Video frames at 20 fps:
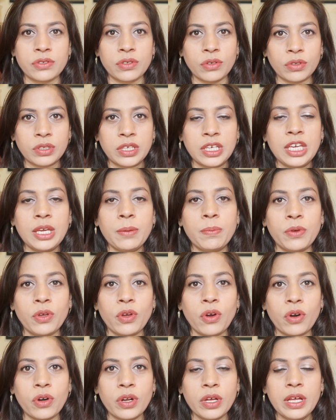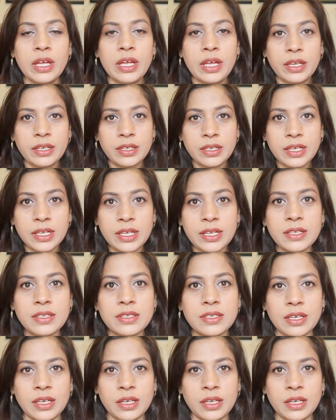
So keep your needs